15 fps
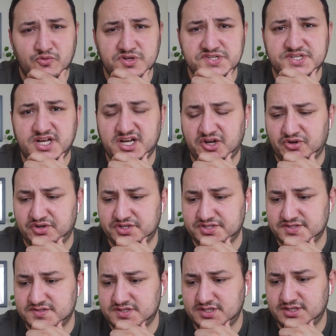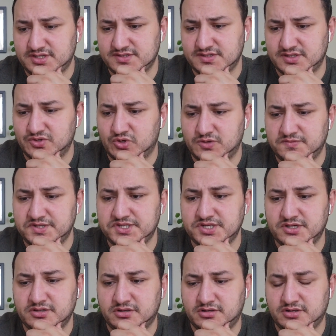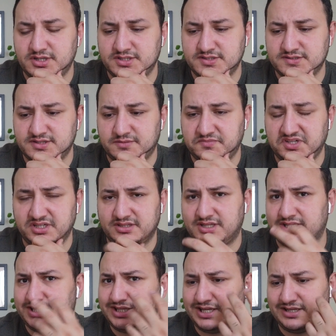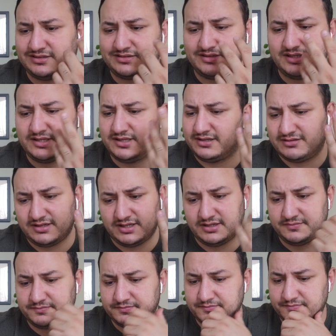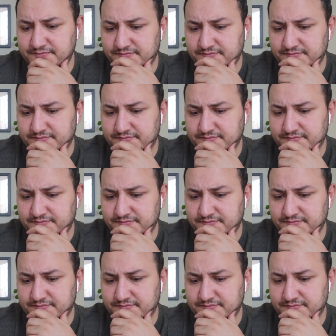Which language is it? Is it Norwegian or is it something like Celtic, Latin?